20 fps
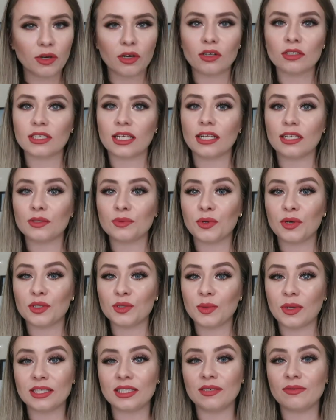product and it's
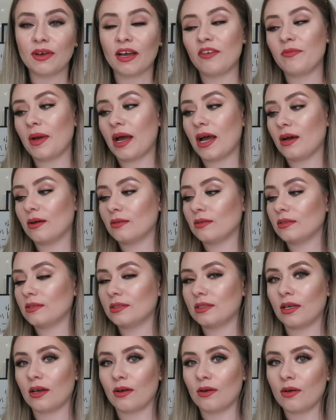worth £25.
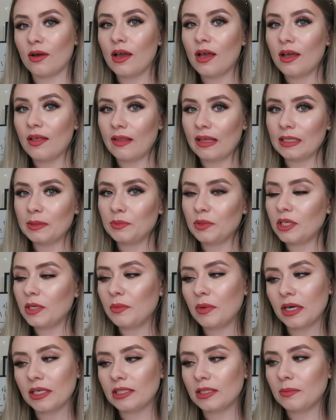So that's
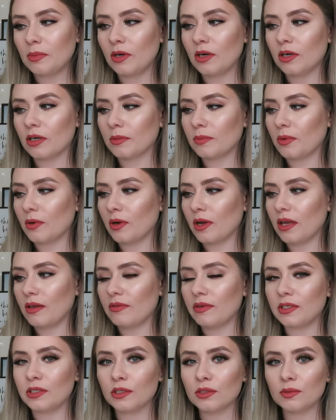pretty pricey product, but
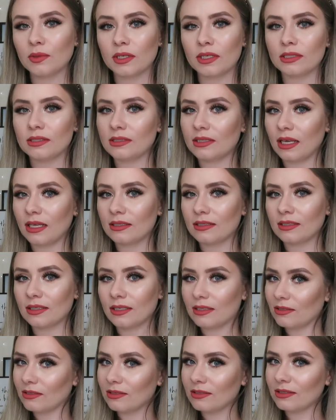if it does what it says
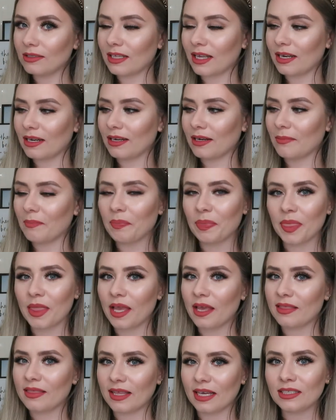it does, then
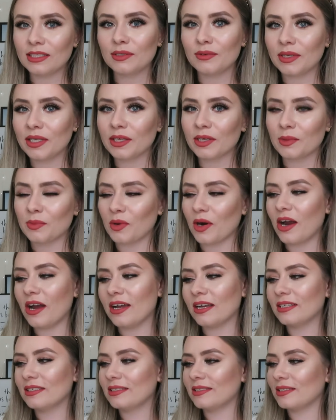that's a really good
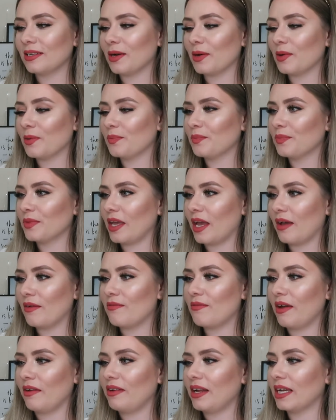price. So
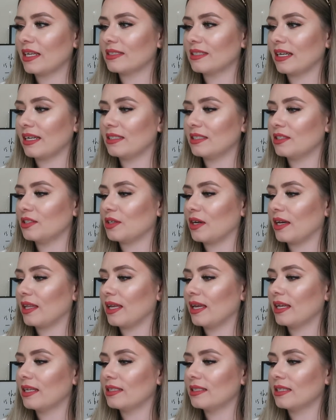yeah, very excited to try
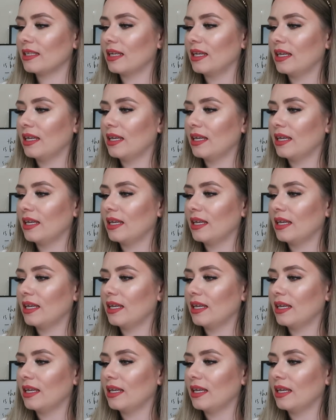this.